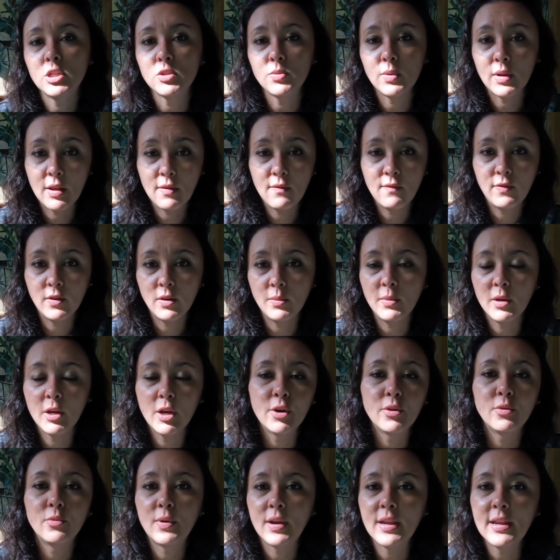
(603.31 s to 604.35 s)
what I'm filming
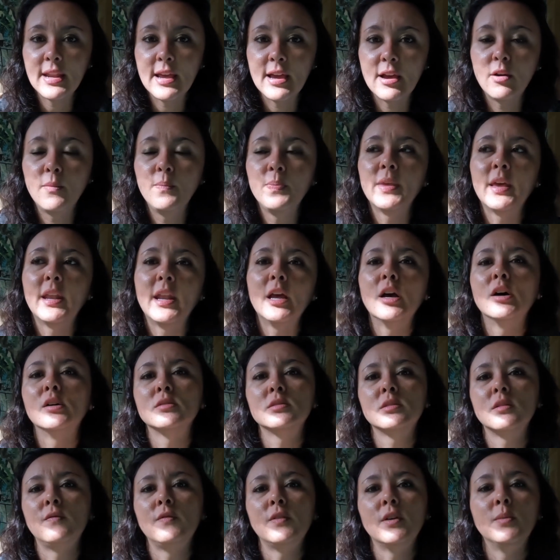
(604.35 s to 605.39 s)
on right now, and I
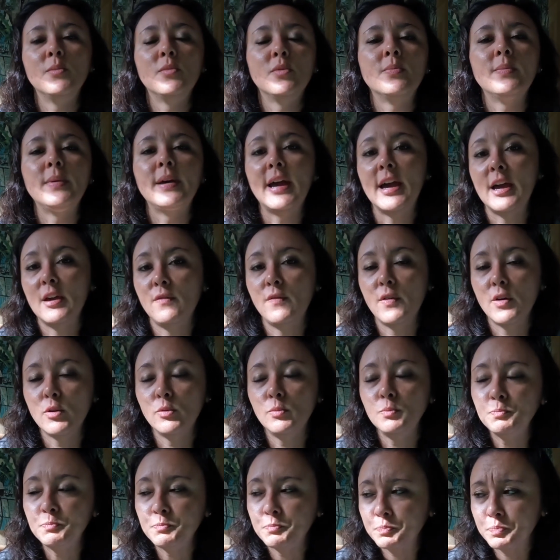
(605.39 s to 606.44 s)
also filmed with my
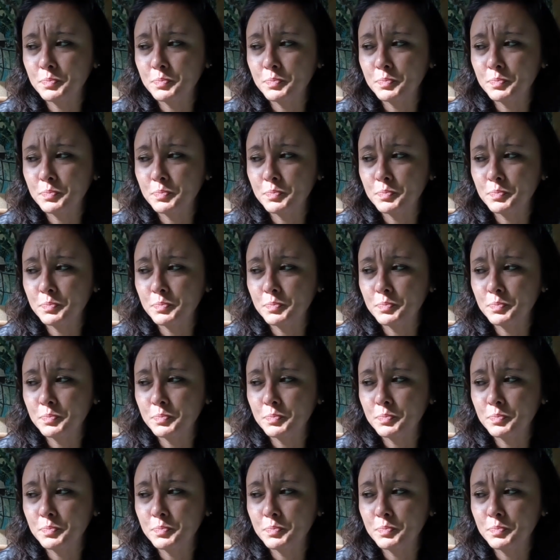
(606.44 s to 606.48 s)
iPhone.